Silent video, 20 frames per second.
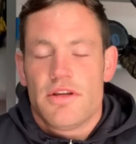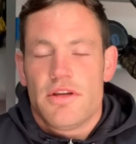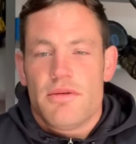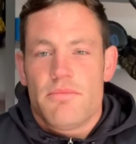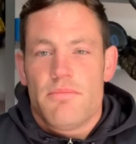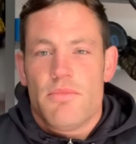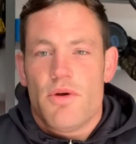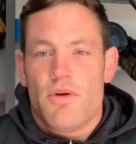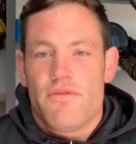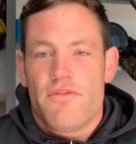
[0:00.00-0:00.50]

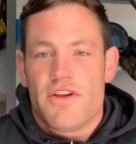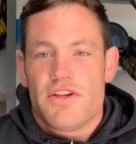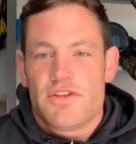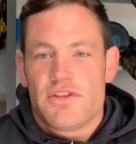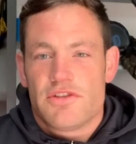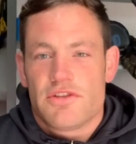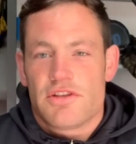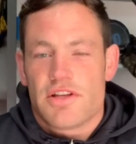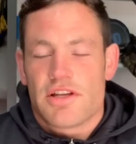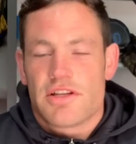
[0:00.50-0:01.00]

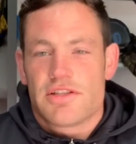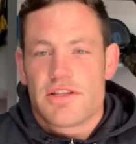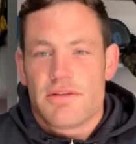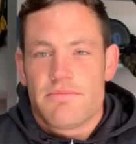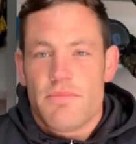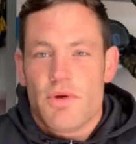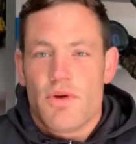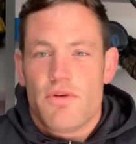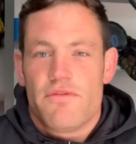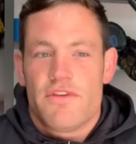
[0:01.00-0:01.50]
Motivation is, like I said,
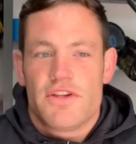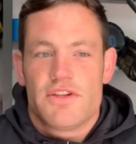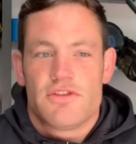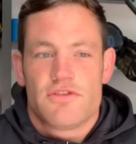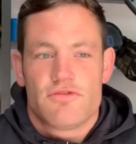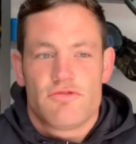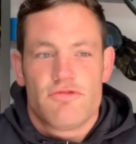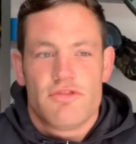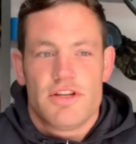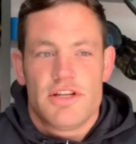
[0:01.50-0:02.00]
motivation
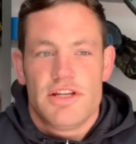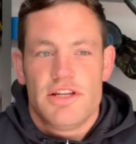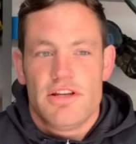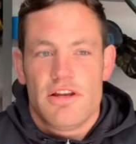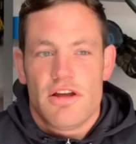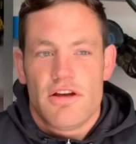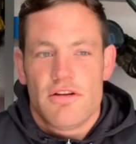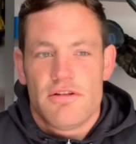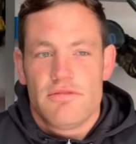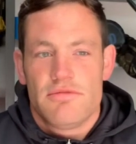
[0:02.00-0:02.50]
is really
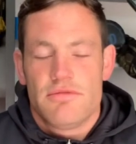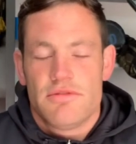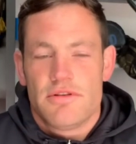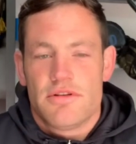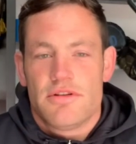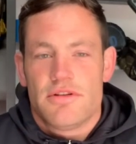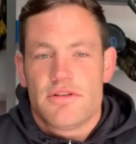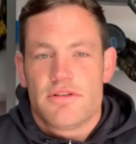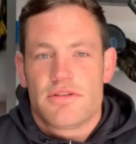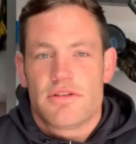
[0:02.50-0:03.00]
low.
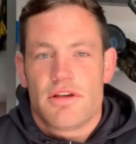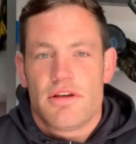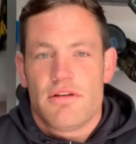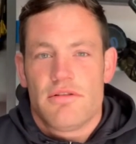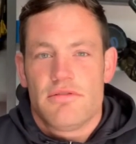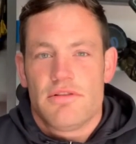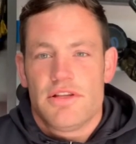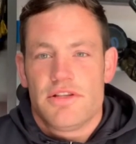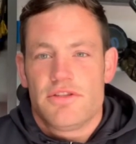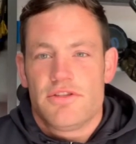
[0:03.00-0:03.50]
So
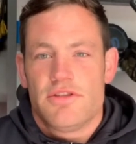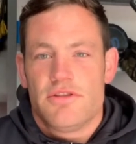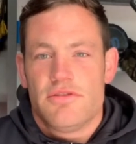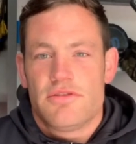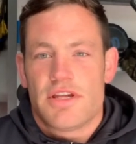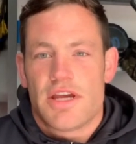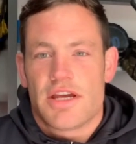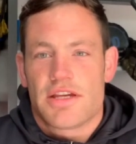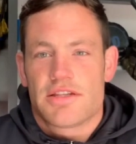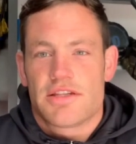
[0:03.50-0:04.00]
let's use
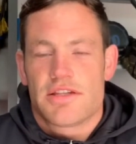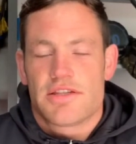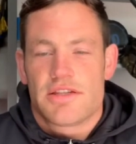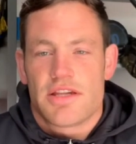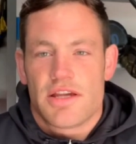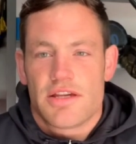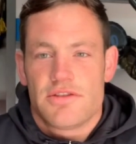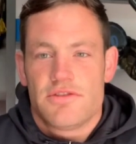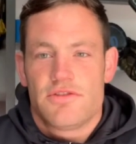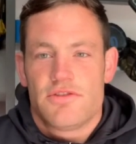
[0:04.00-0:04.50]

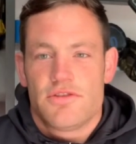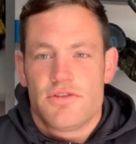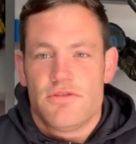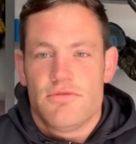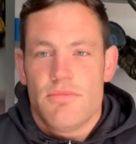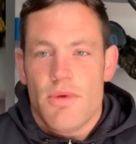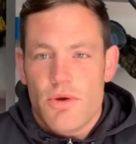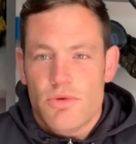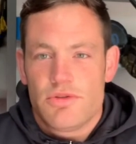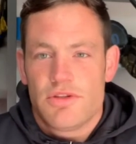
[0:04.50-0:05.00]
exercise to
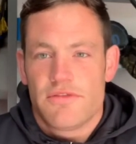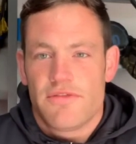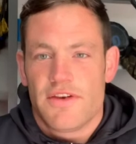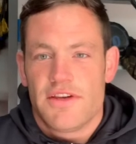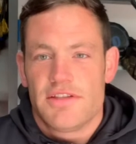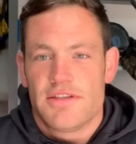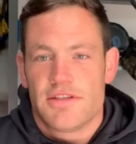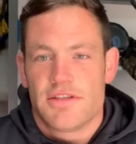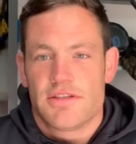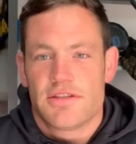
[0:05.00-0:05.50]

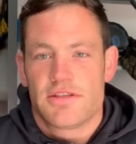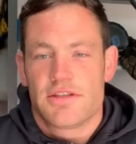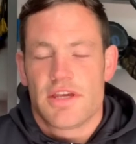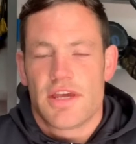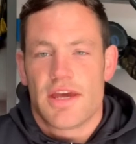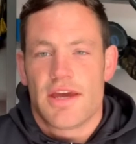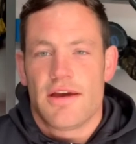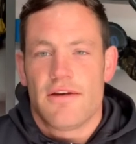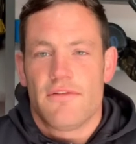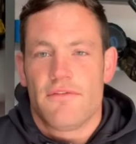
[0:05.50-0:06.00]
motivate us.
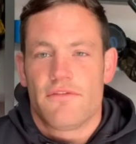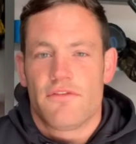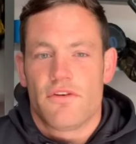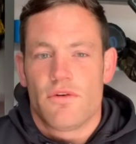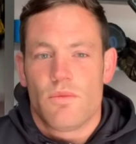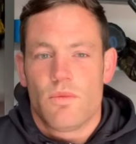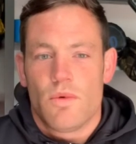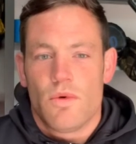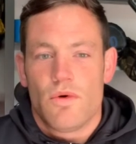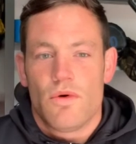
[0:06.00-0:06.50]
Get out for a
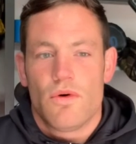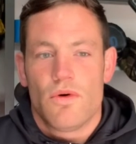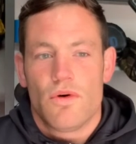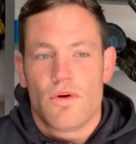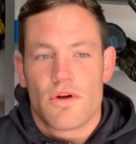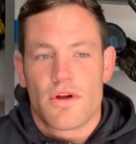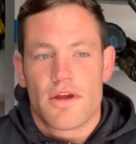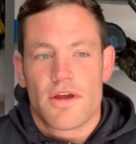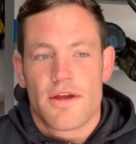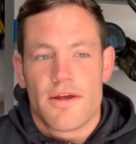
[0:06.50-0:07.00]

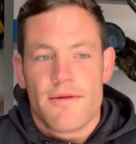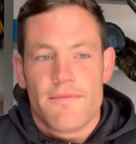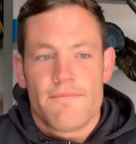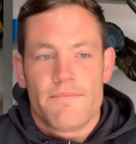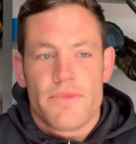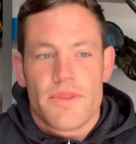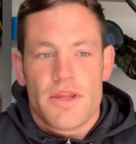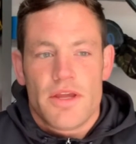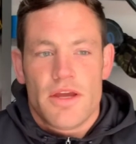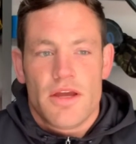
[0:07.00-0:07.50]
walk.
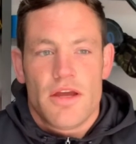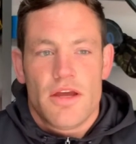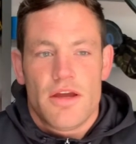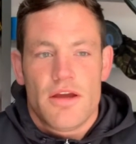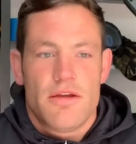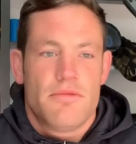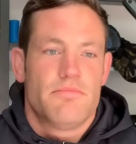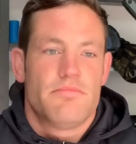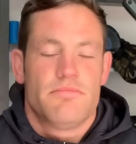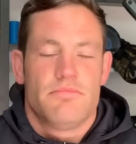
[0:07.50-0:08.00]

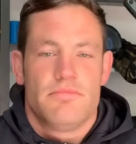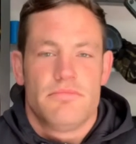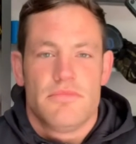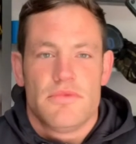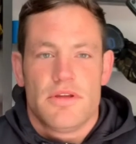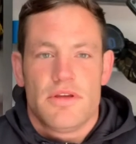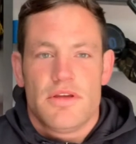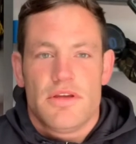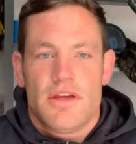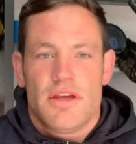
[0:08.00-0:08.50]

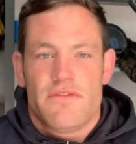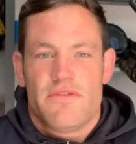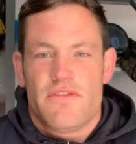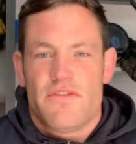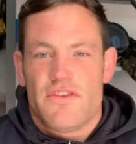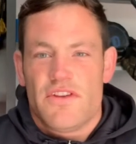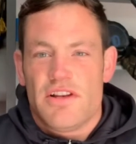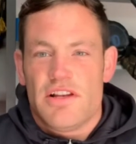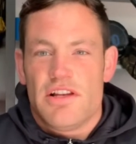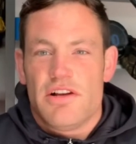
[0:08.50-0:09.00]
If you
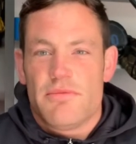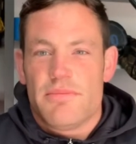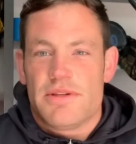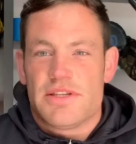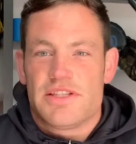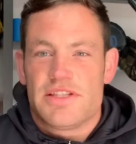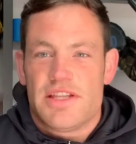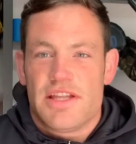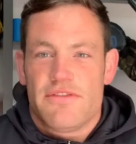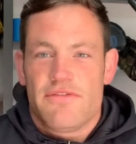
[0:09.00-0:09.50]
feel a little bit
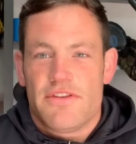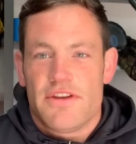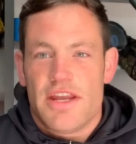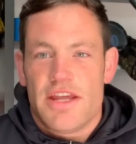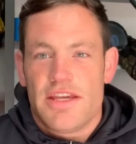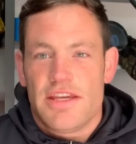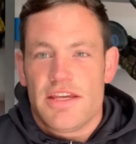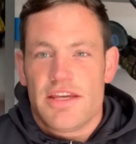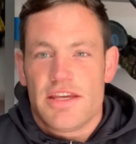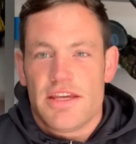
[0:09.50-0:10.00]
stiff and
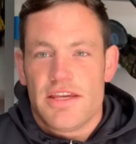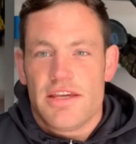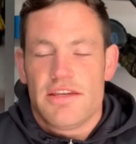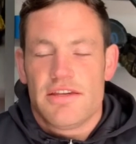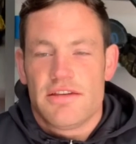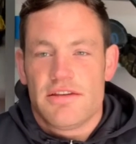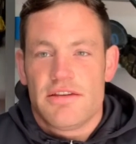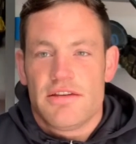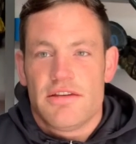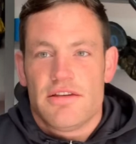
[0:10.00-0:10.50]
achy,
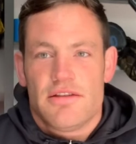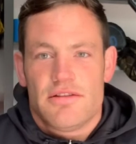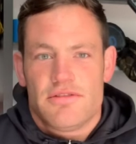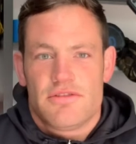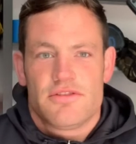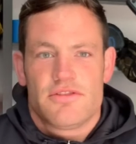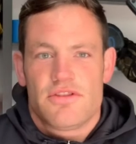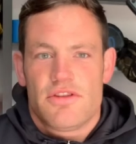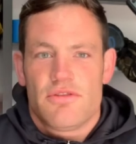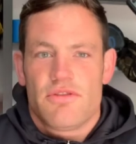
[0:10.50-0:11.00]

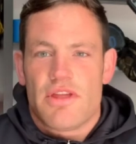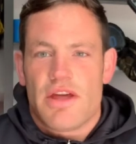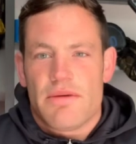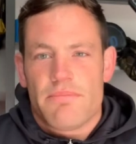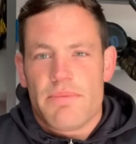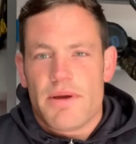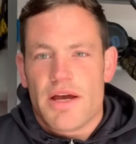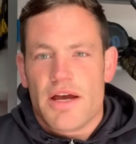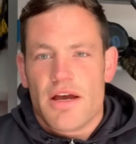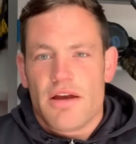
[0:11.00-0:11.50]
just do that
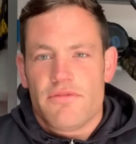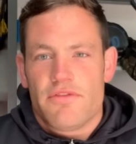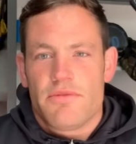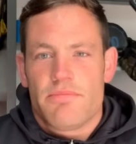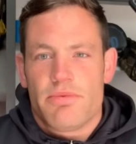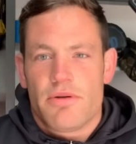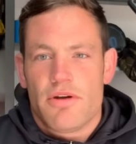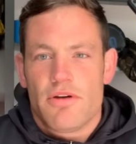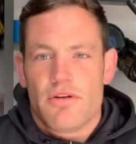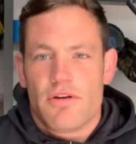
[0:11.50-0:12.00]
part of your
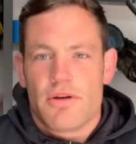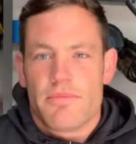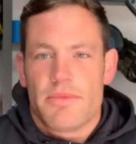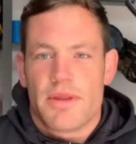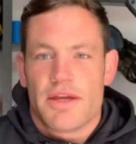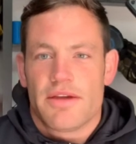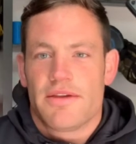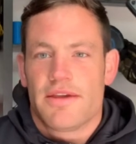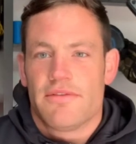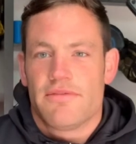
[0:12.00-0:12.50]
program
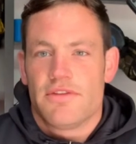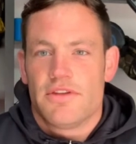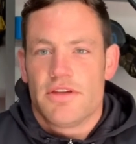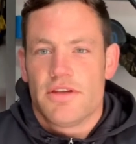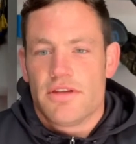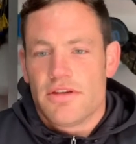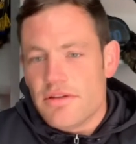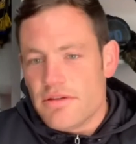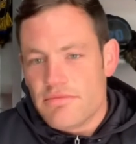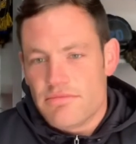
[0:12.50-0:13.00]
that I've given you.
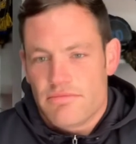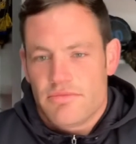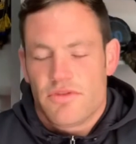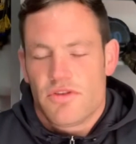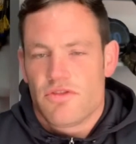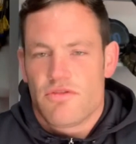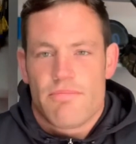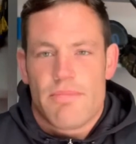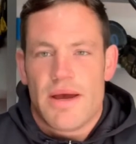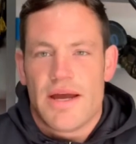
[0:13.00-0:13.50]
It
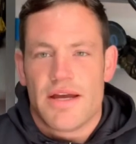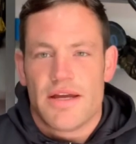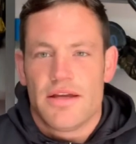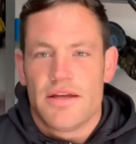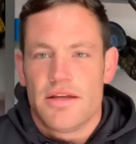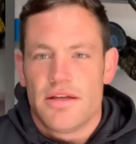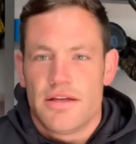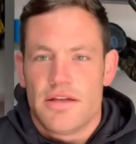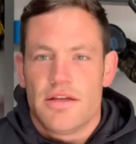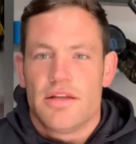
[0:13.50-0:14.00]
doesn't
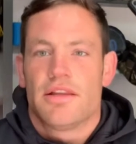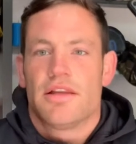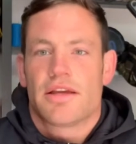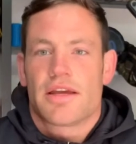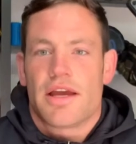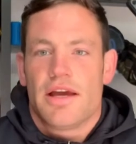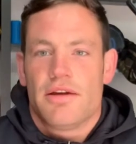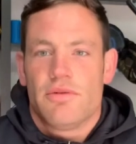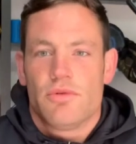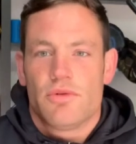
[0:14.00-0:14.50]
matter. Like,
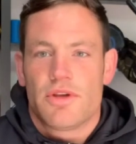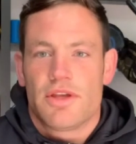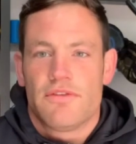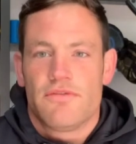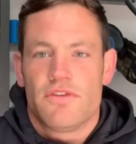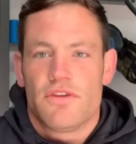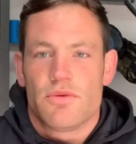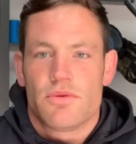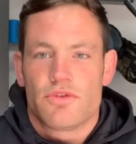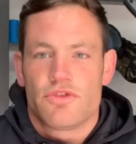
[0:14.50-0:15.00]
I will give
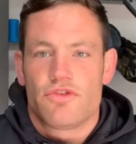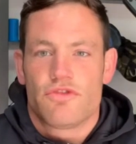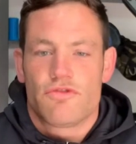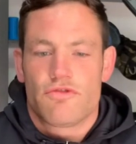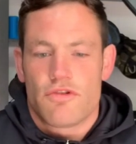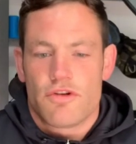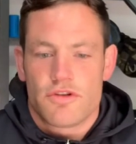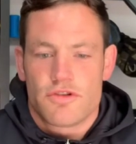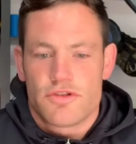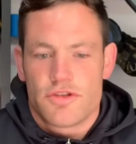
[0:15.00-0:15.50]
you a
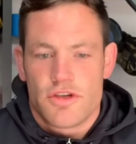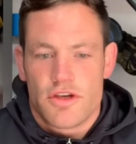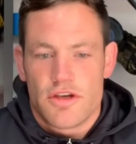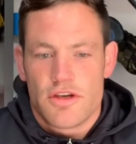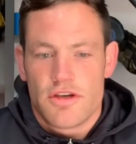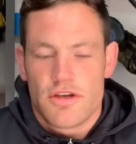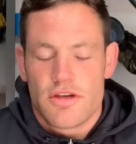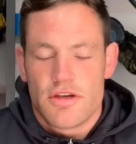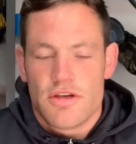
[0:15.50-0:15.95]
structure.